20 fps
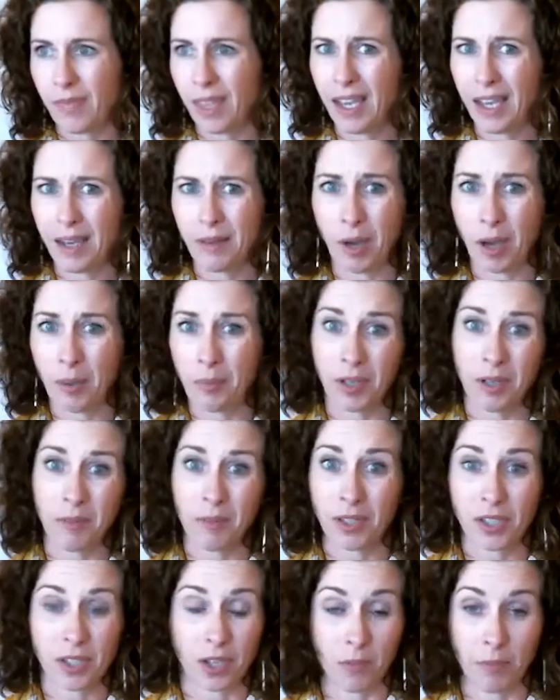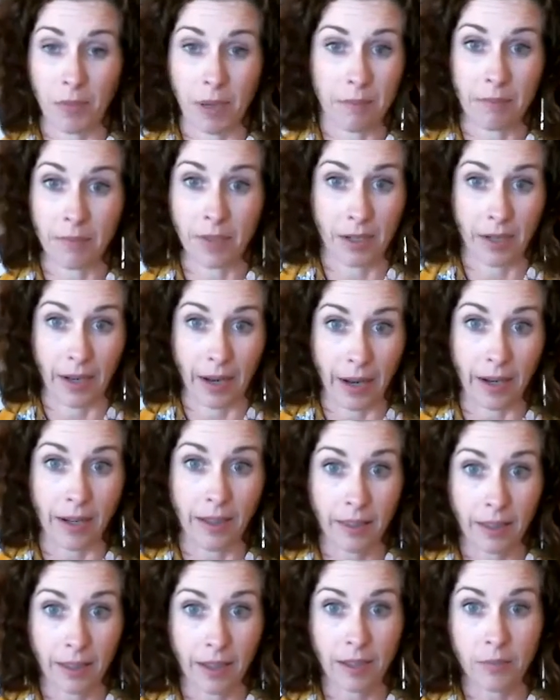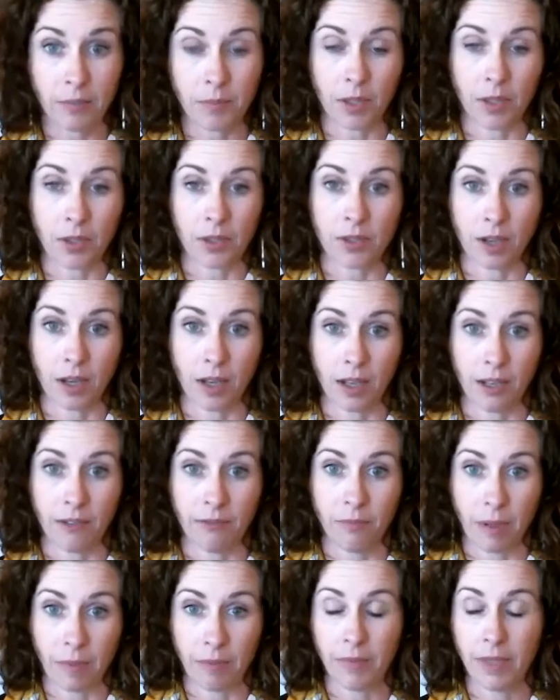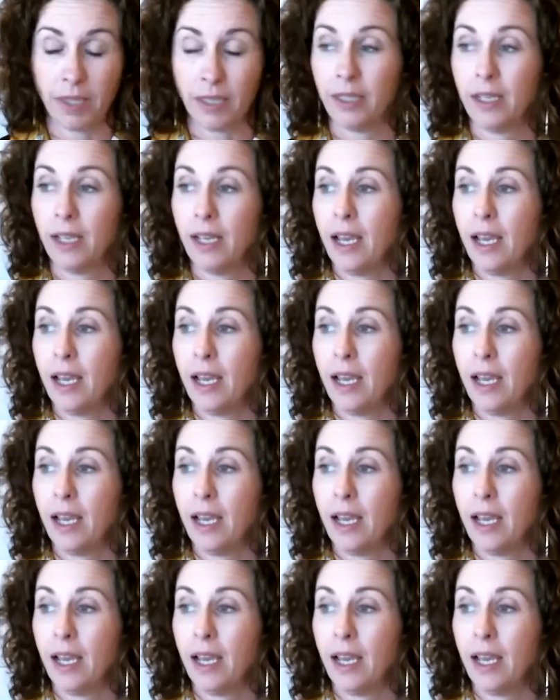I pretty much go peppermint and anything because I love peppermint.